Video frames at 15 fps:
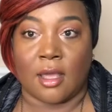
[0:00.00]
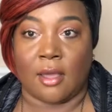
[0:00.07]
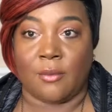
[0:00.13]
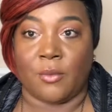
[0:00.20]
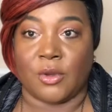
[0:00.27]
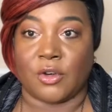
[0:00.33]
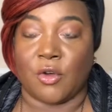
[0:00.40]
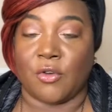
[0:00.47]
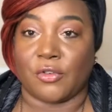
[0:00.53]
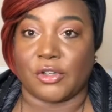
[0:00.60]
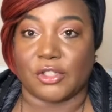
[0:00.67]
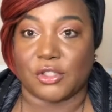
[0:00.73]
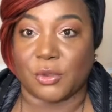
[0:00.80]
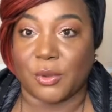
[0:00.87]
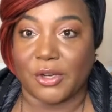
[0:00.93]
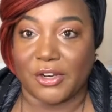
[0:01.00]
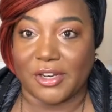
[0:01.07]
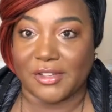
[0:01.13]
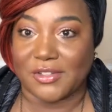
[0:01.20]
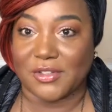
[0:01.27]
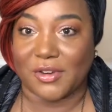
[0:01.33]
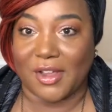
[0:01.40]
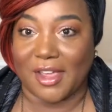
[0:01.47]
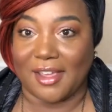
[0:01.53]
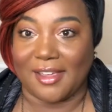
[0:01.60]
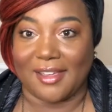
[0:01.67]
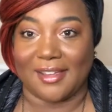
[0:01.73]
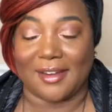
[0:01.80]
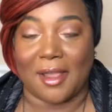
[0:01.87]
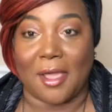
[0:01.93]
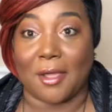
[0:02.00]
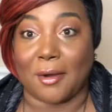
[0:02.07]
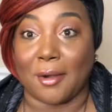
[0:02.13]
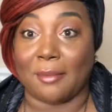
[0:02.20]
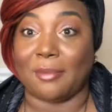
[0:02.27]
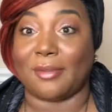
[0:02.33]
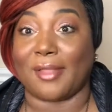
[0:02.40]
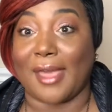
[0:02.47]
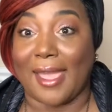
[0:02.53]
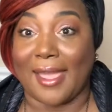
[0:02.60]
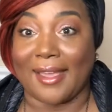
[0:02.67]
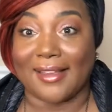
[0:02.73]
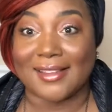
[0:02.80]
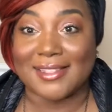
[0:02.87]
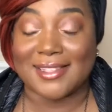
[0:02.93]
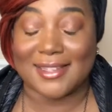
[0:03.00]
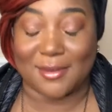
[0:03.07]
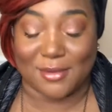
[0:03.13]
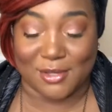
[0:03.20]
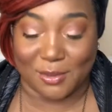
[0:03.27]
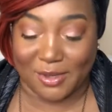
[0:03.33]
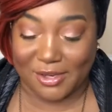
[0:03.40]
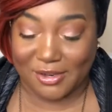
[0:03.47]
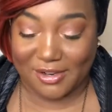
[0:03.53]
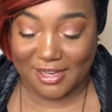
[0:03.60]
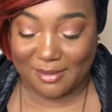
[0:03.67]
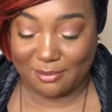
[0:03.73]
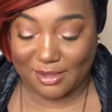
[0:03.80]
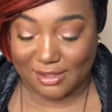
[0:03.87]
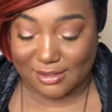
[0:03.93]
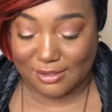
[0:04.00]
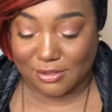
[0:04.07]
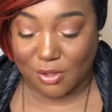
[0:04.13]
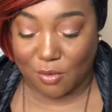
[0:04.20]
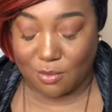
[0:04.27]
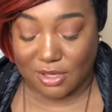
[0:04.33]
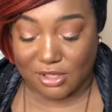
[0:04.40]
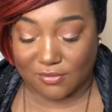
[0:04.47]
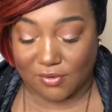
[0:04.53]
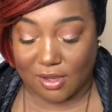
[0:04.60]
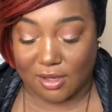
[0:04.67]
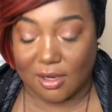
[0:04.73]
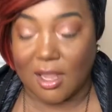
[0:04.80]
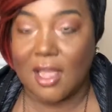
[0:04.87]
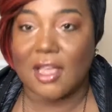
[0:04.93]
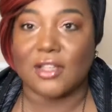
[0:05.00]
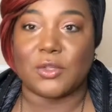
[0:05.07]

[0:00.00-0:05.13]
I went over to Twitter yesterday and had a blast. Twitter can be so much fun.